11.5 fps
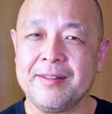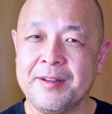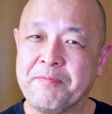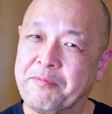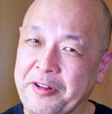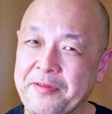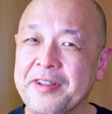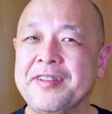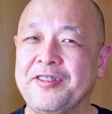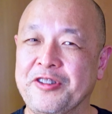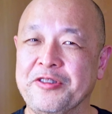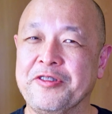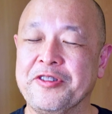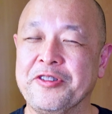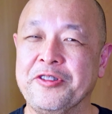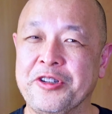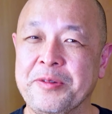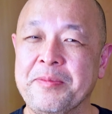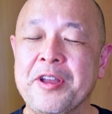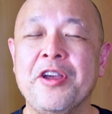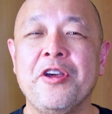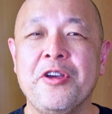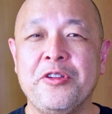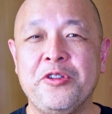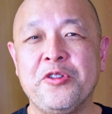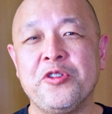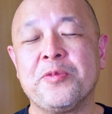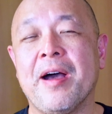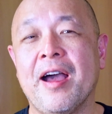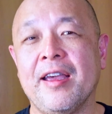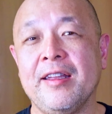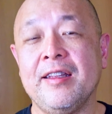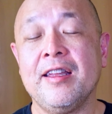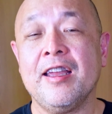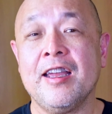the previous generation chip used by